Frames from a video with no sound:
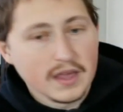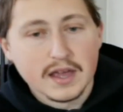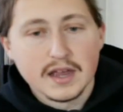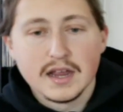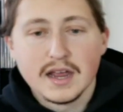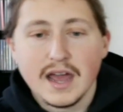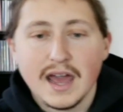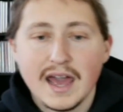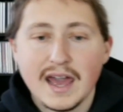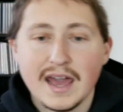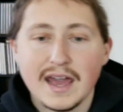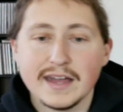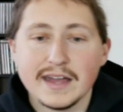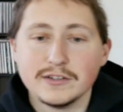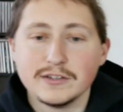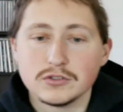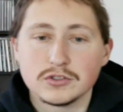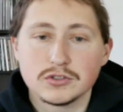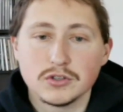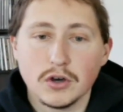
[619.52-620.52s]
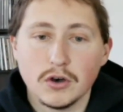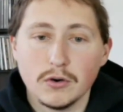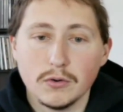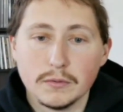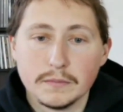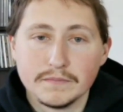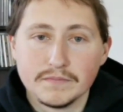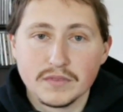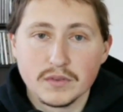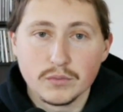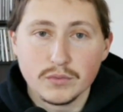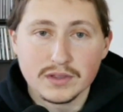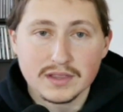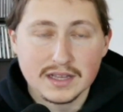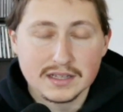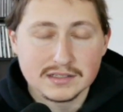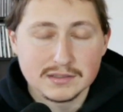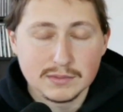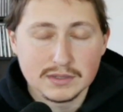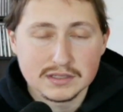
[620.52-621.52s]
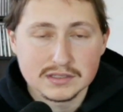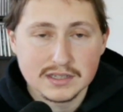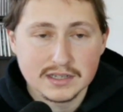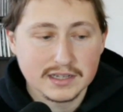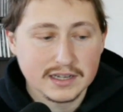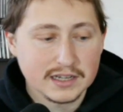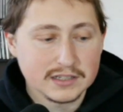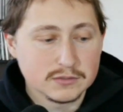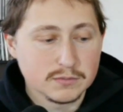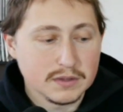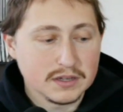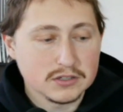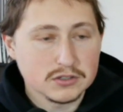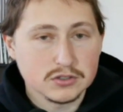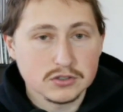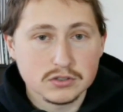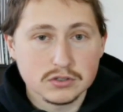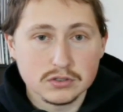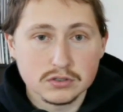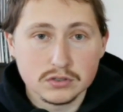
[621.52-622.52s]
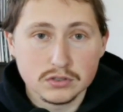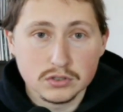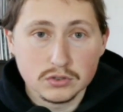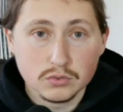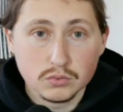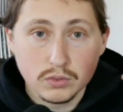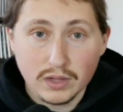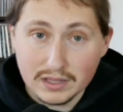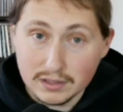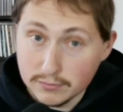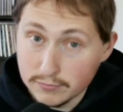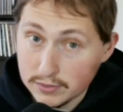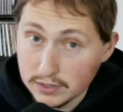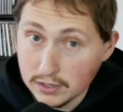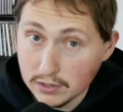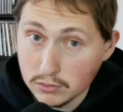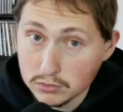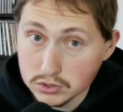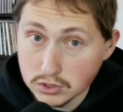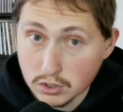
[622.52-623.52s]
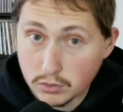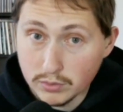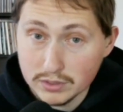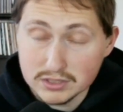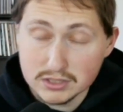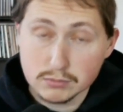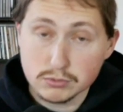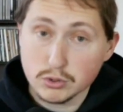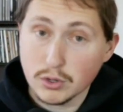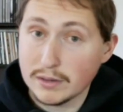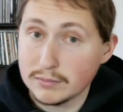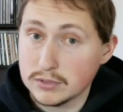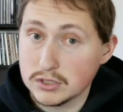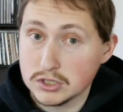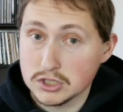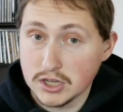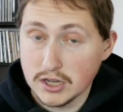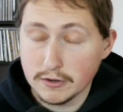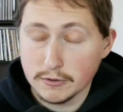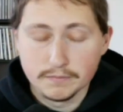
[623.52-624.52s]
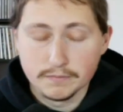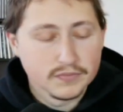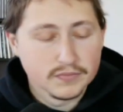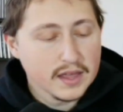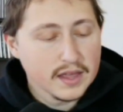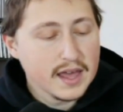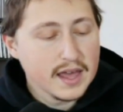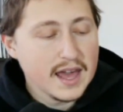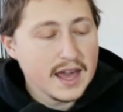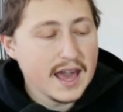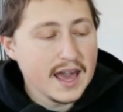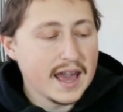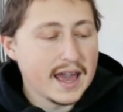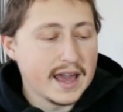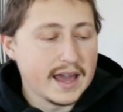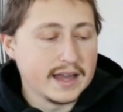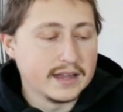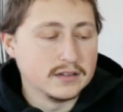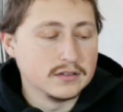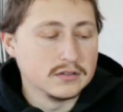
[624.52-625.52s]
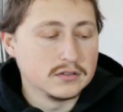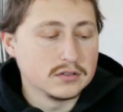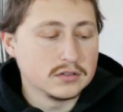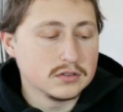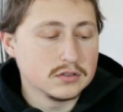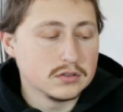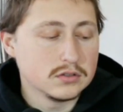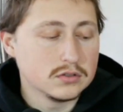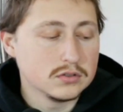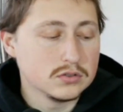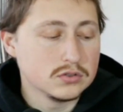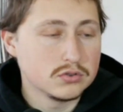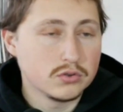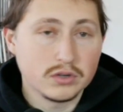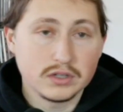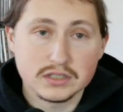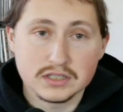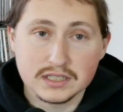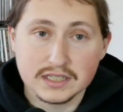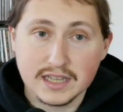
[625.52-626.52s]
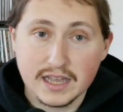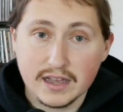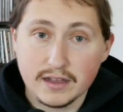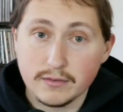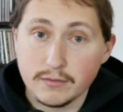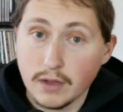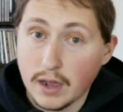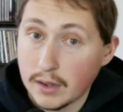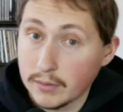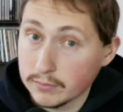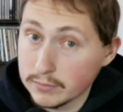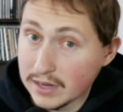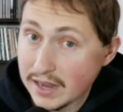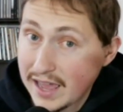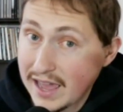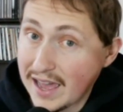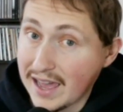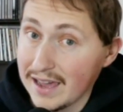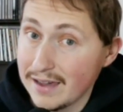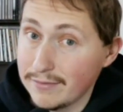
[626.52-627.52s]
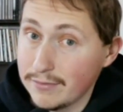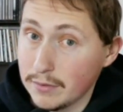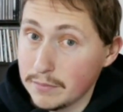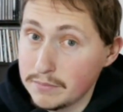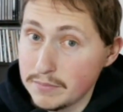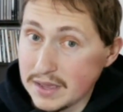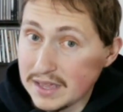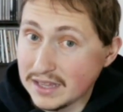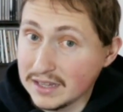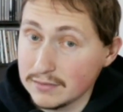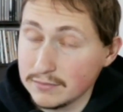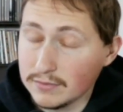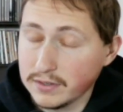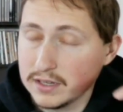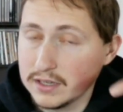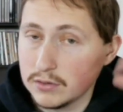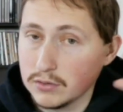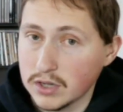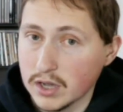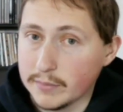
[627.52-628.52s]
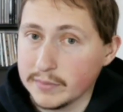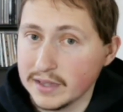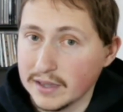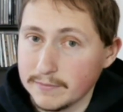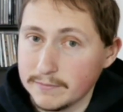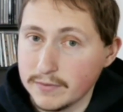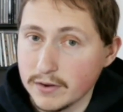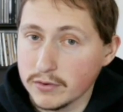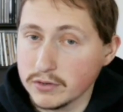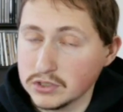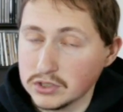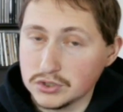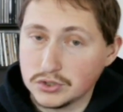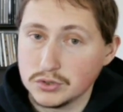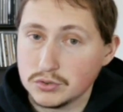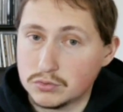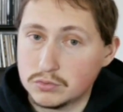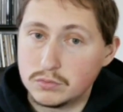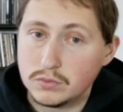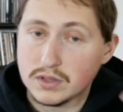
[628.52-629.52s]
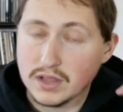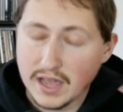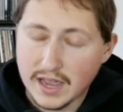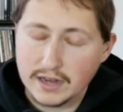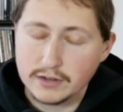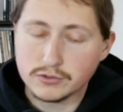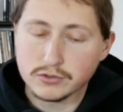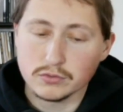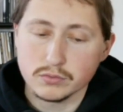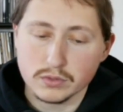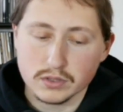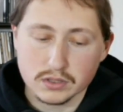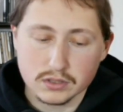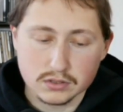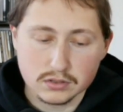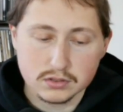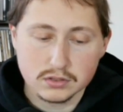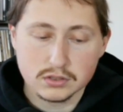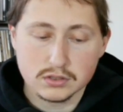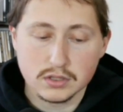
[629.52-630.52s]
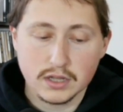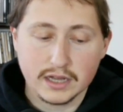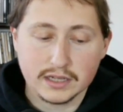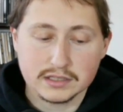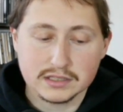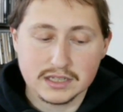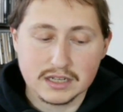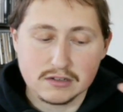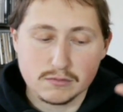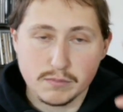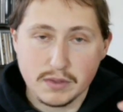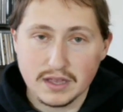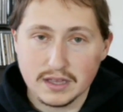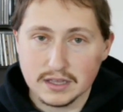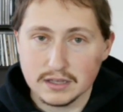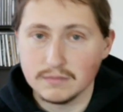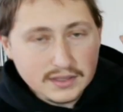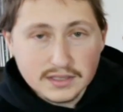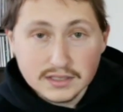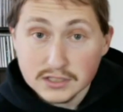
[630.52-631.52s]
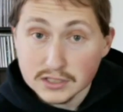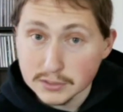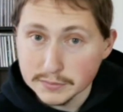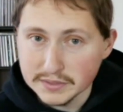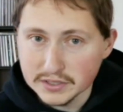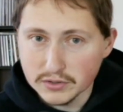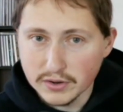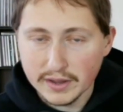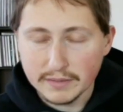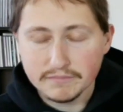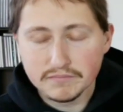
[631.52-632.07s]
And so, with that being said, guys, make sure you like the video. As always, subscribe to the channel and join us again. I'm going to have a bacon video coming up very soon with Andrew. We're going to dissect bacon. It's going to be great.